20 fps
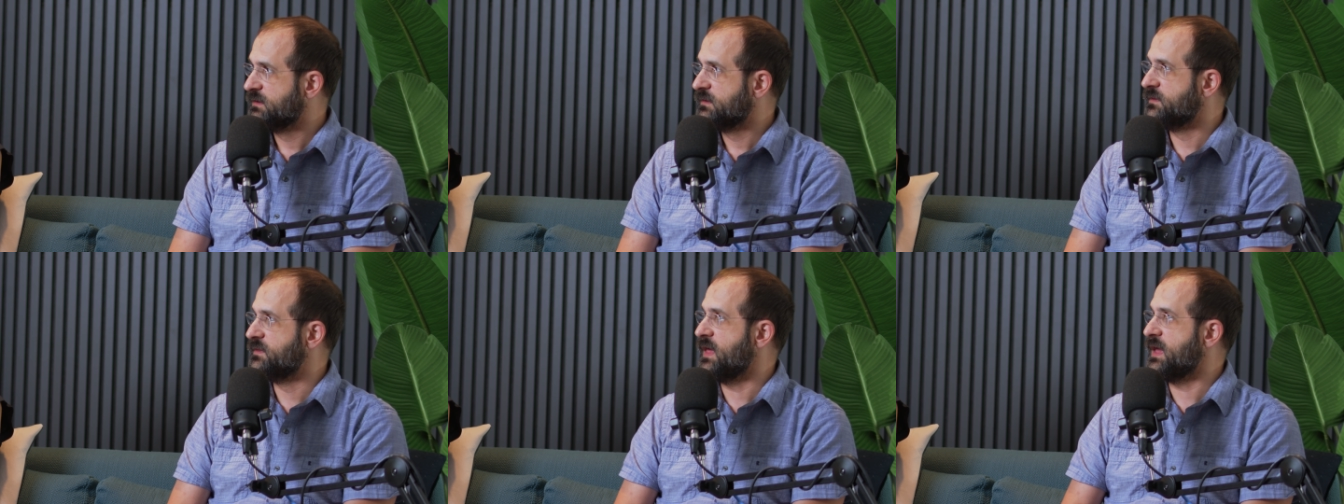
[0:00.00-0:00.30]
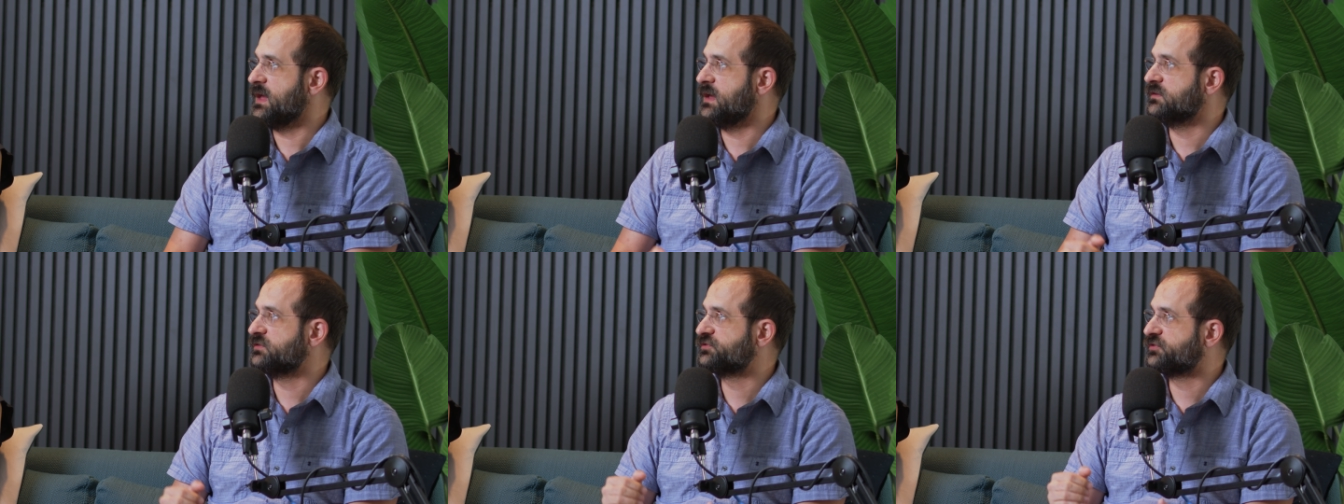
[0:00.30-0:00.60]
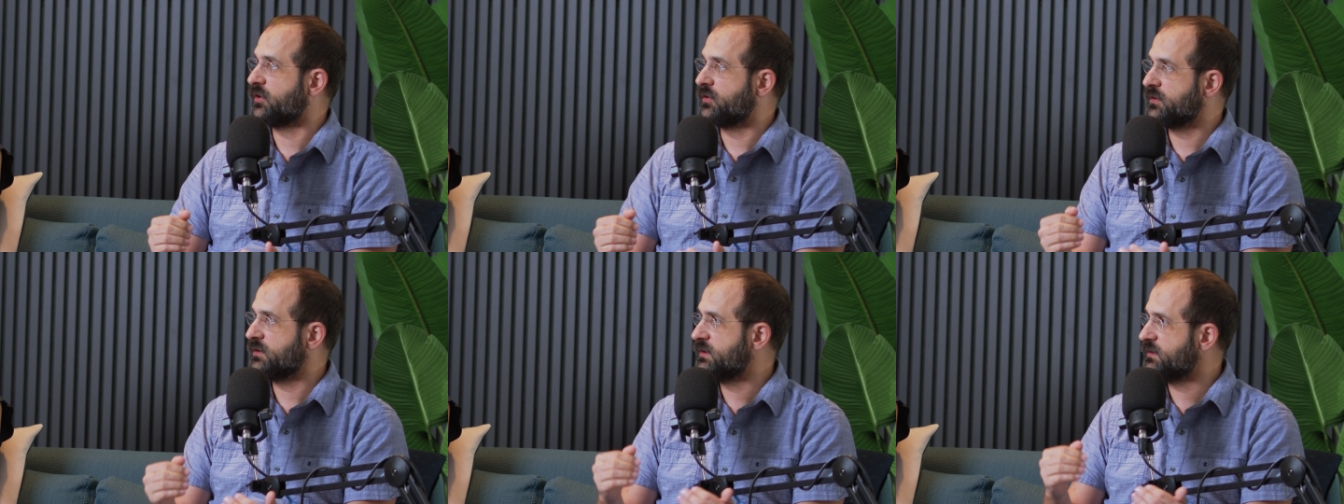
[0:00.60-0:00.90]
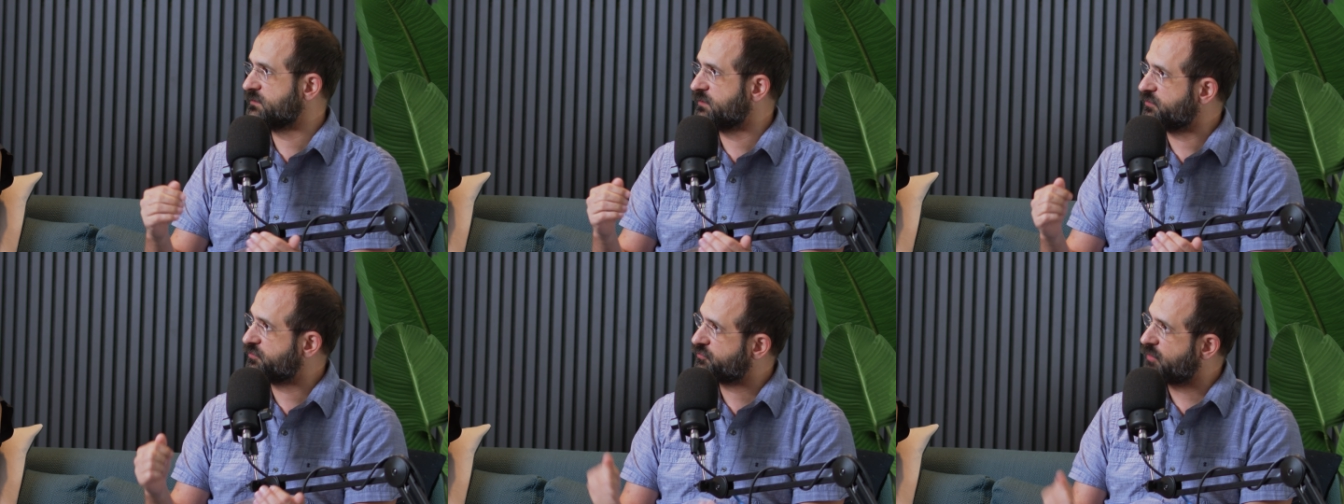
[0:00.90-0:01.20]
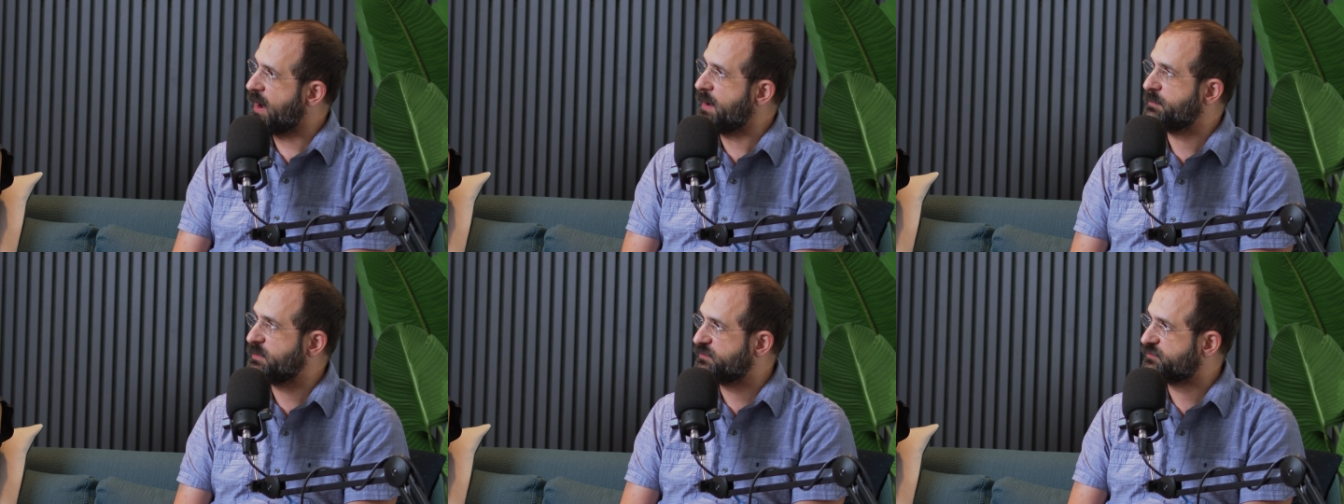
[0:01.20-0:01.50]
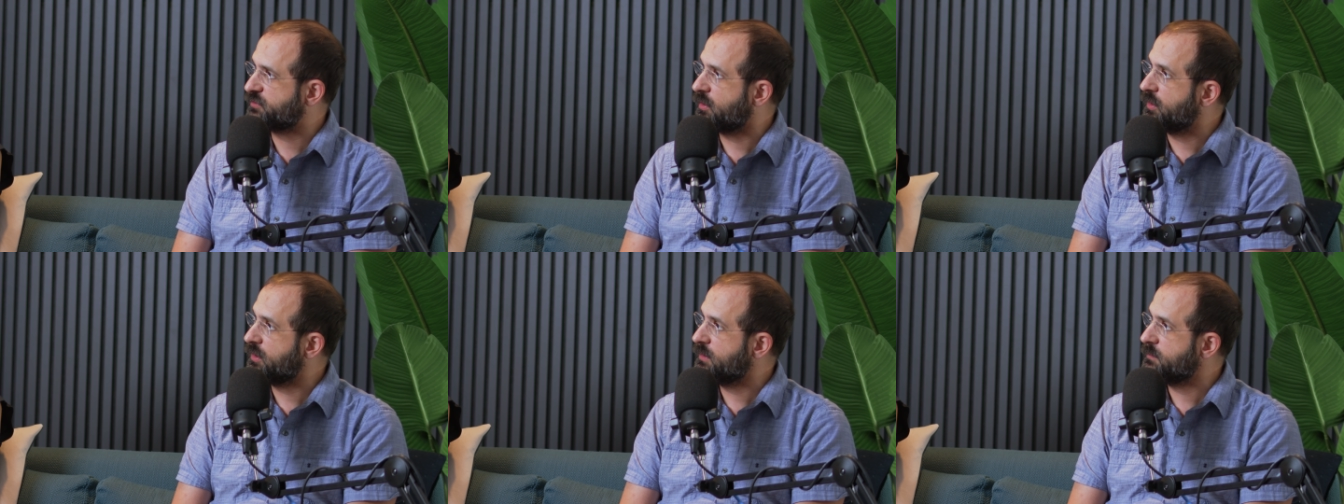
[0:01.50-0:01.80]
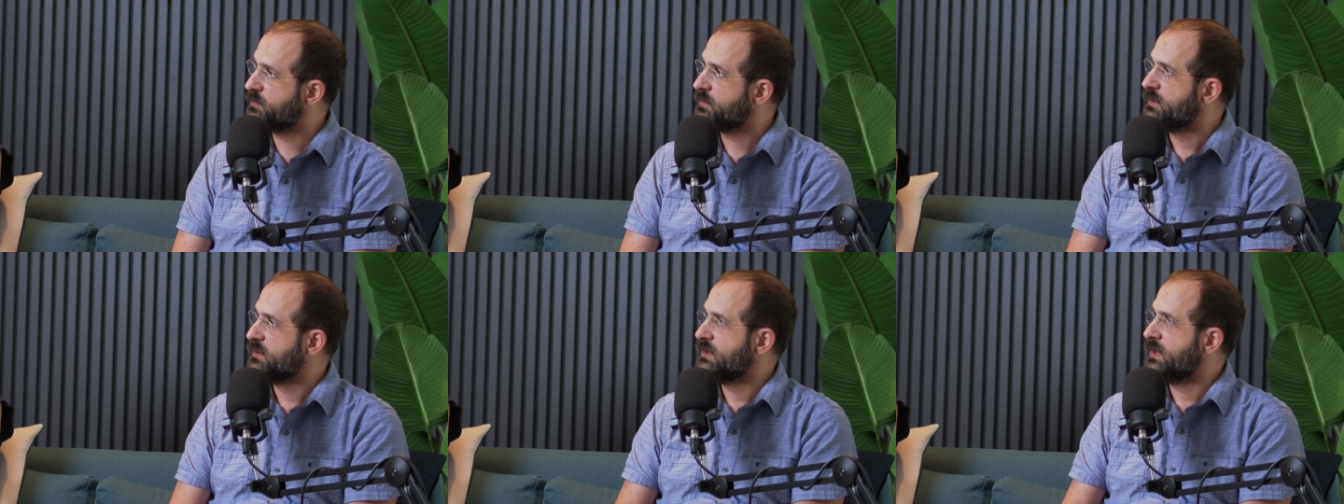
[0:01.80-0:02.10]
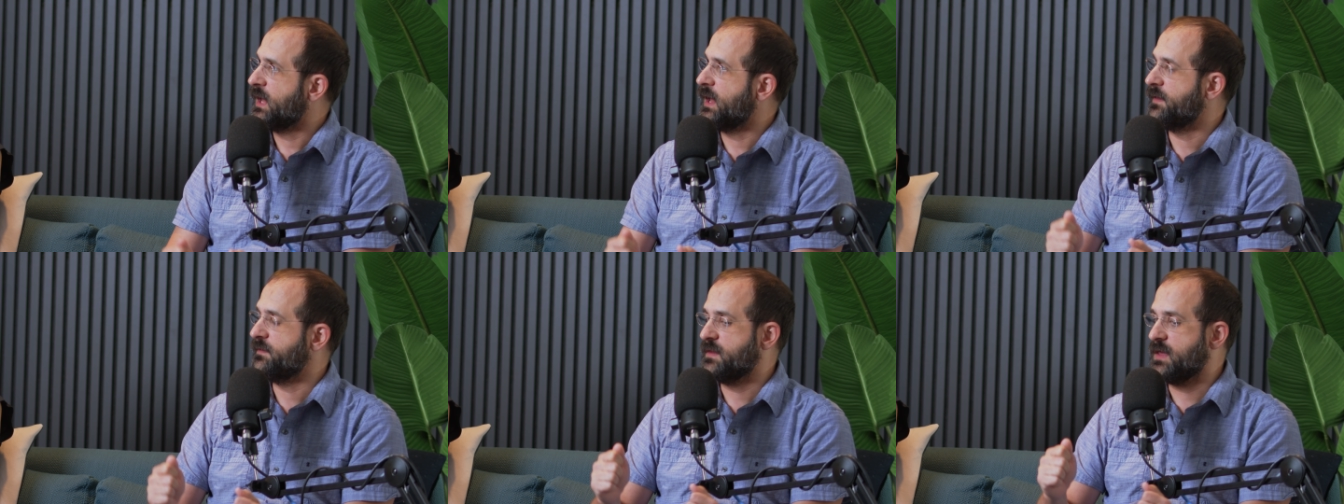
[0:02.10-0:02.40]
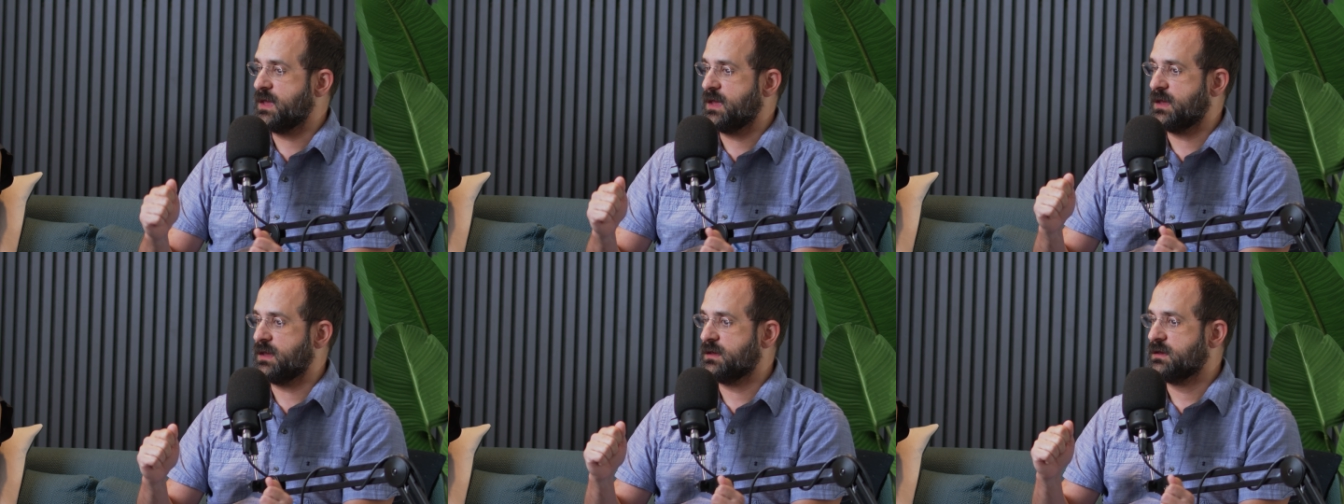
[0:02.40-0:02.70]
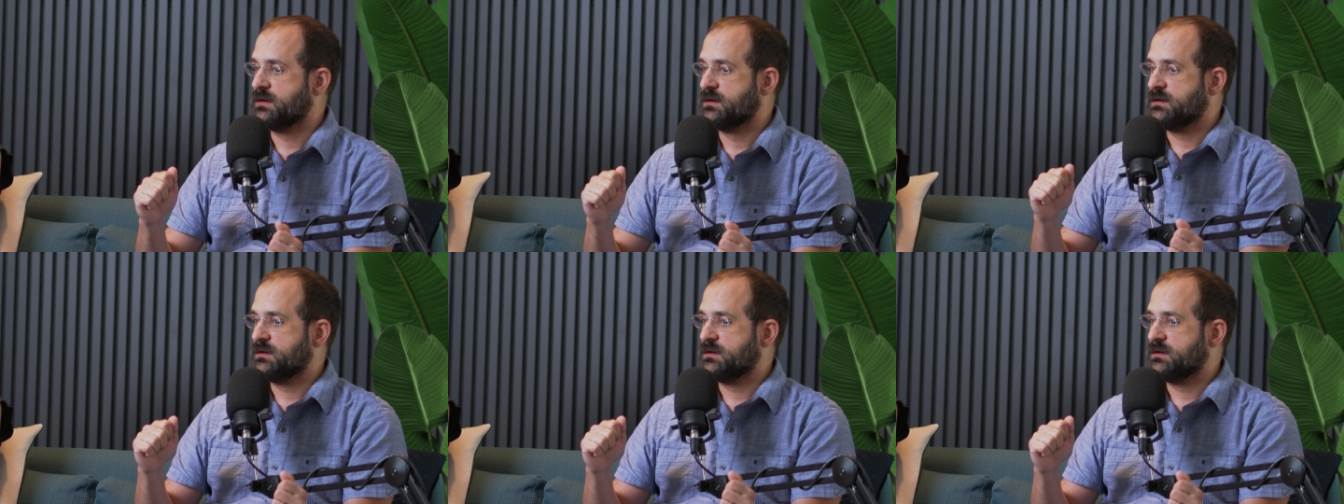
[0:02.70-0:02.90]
They started as a scrappy startup, and they